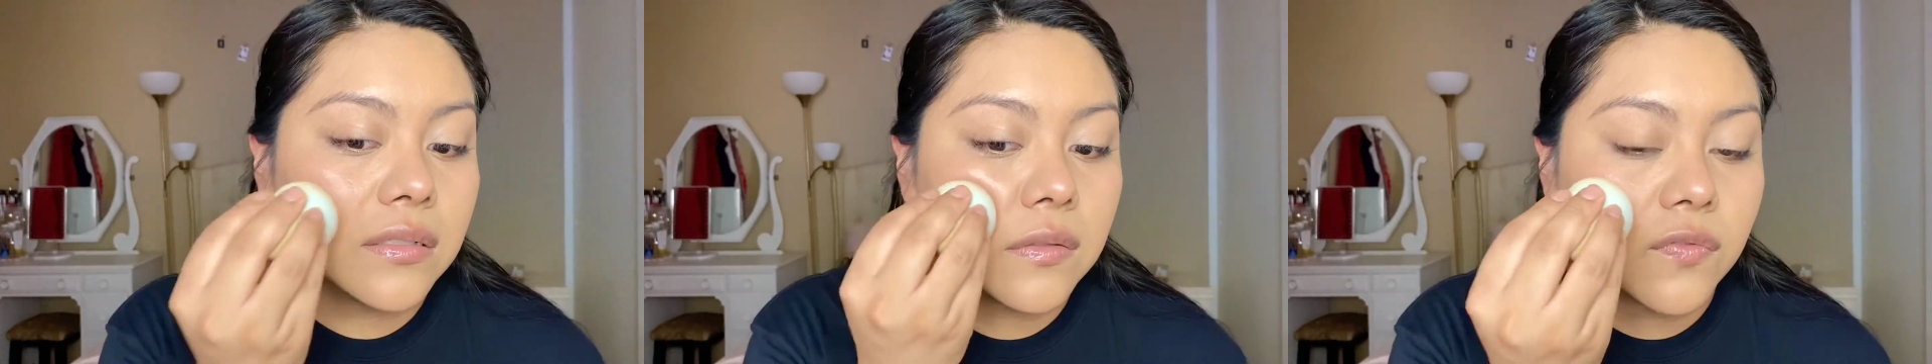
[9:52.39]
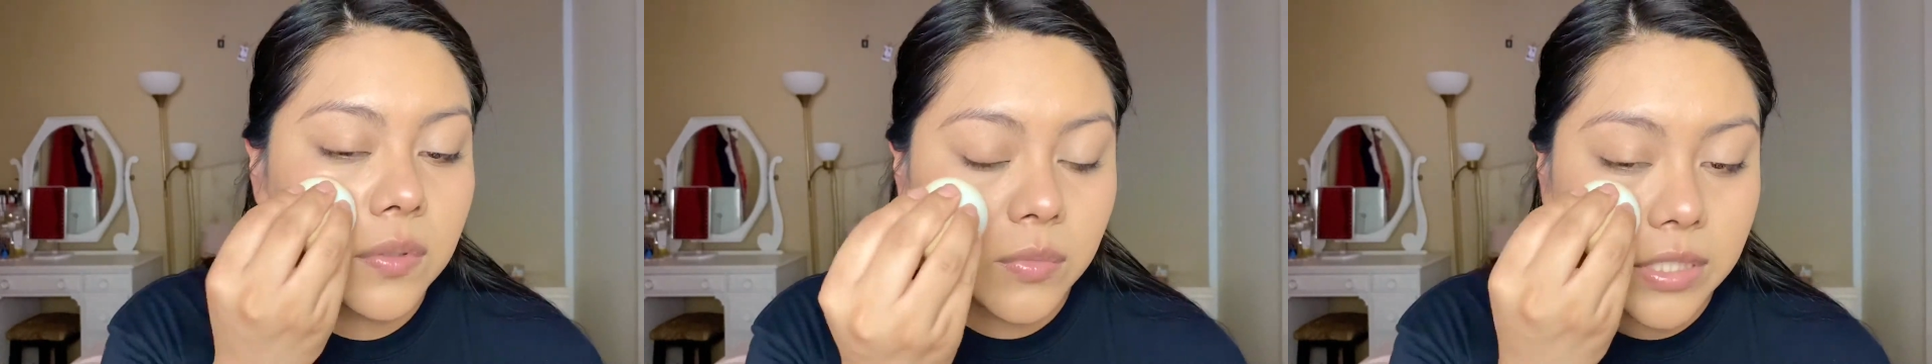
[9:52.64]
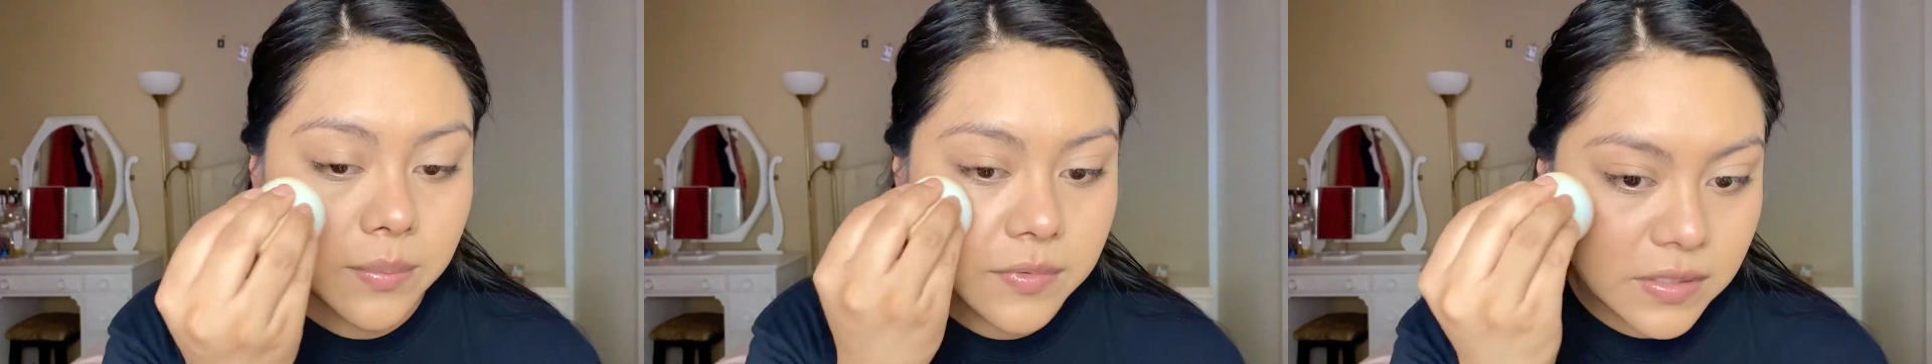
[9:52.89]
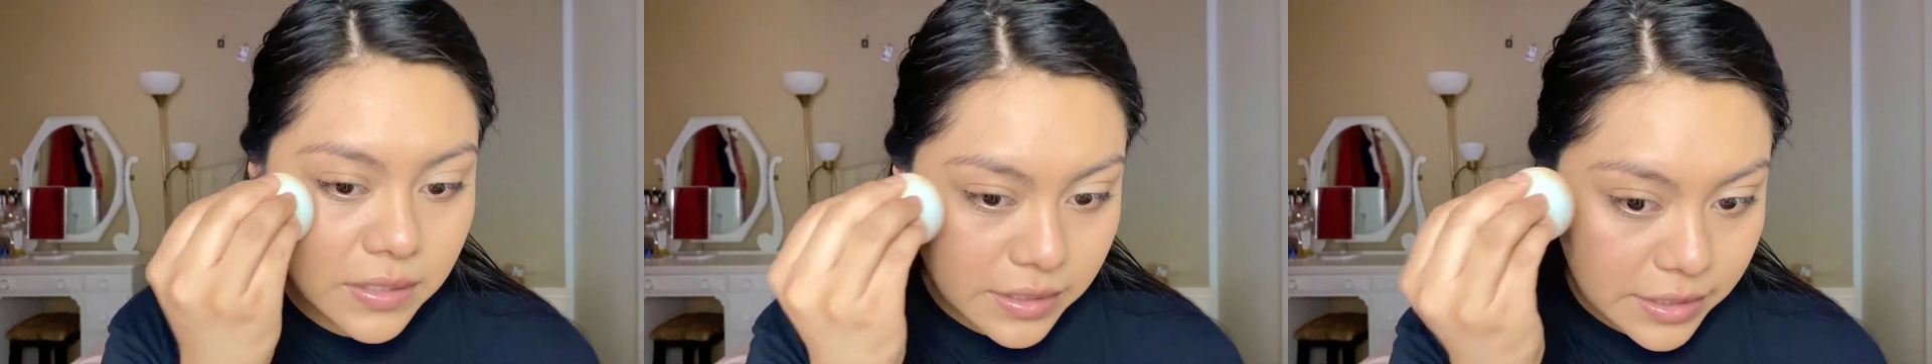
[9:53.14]
from what I'm
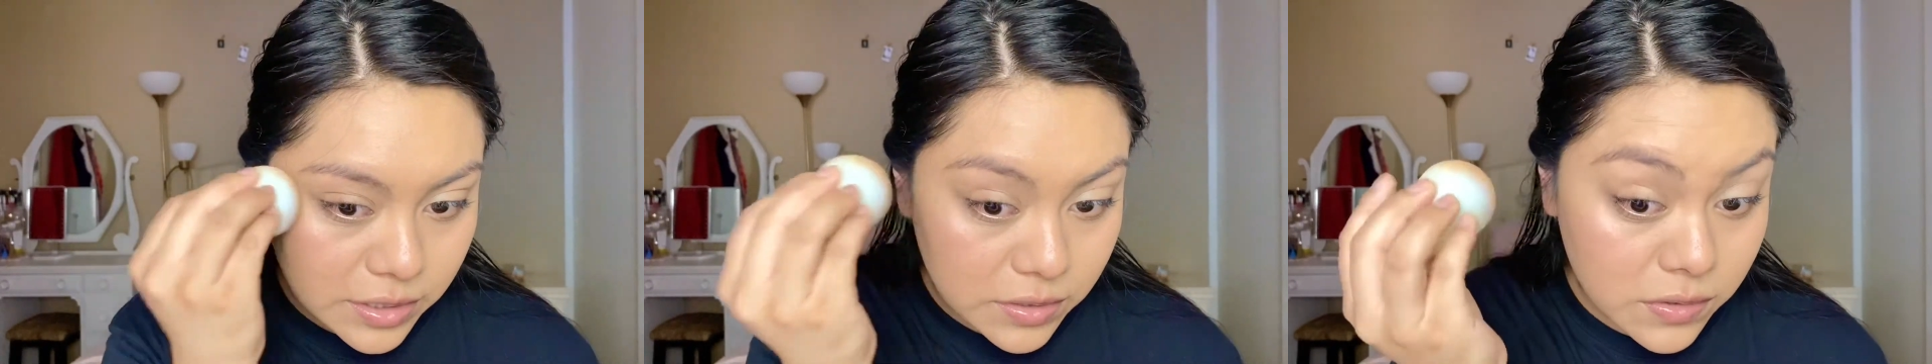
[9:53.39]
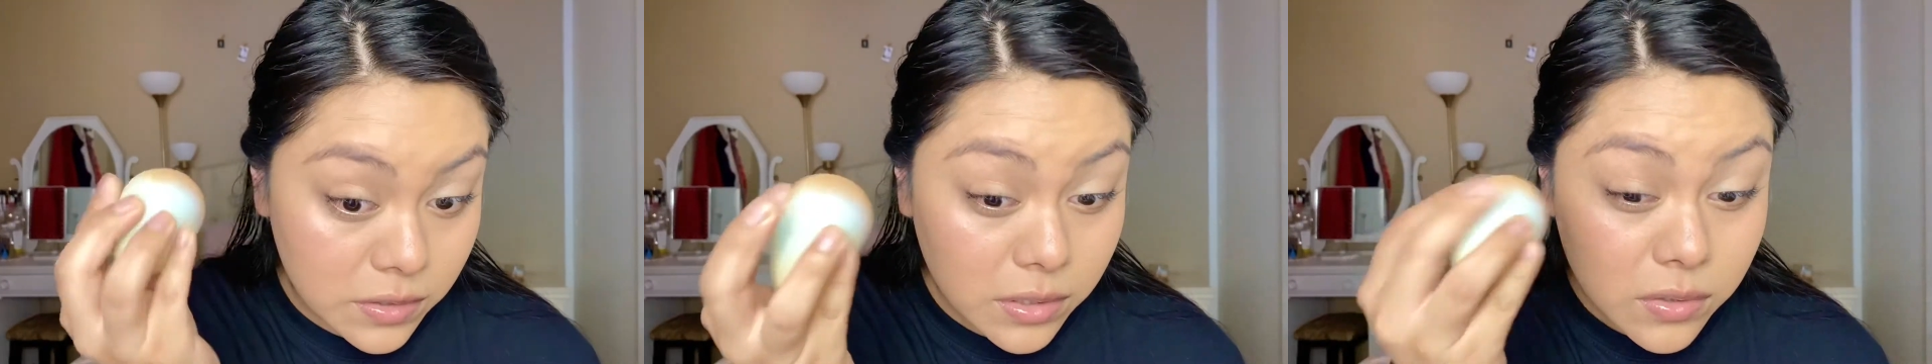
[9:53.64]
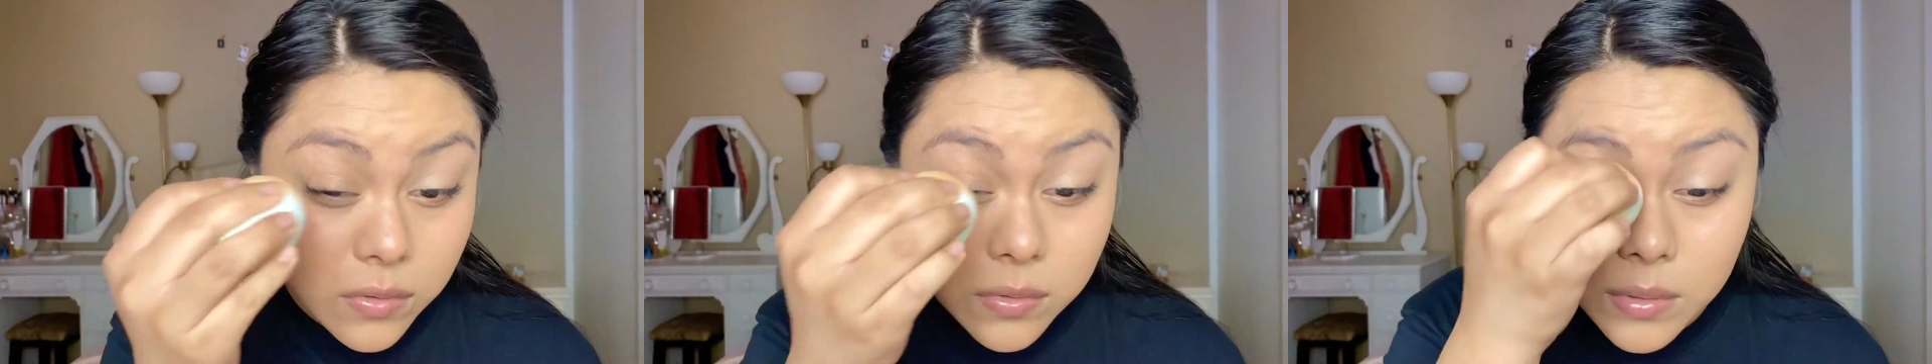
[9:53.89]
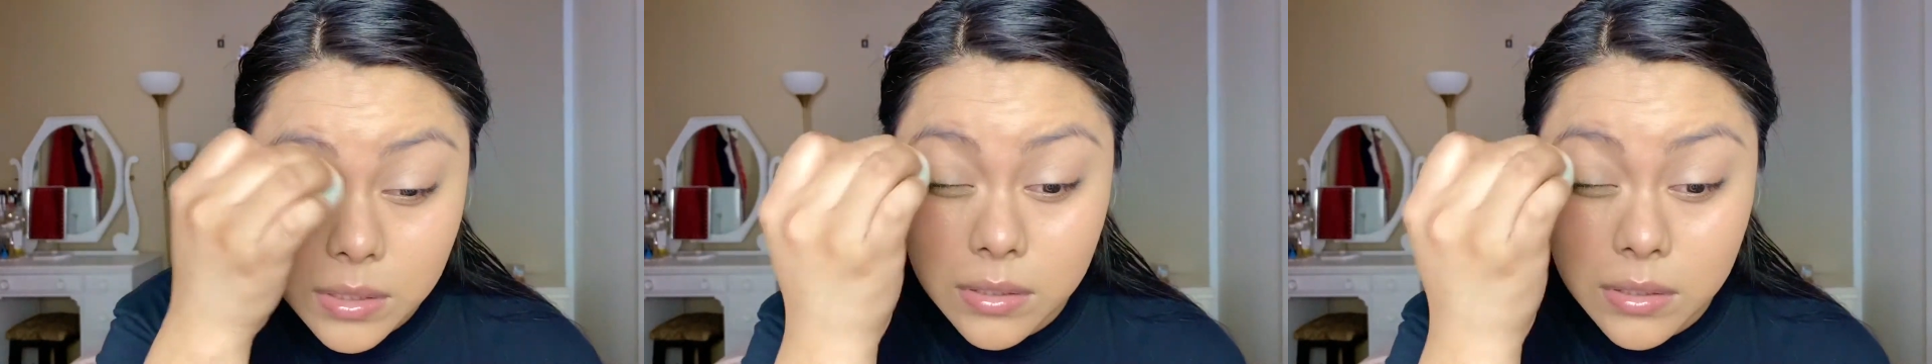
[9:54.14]
seeing here. So,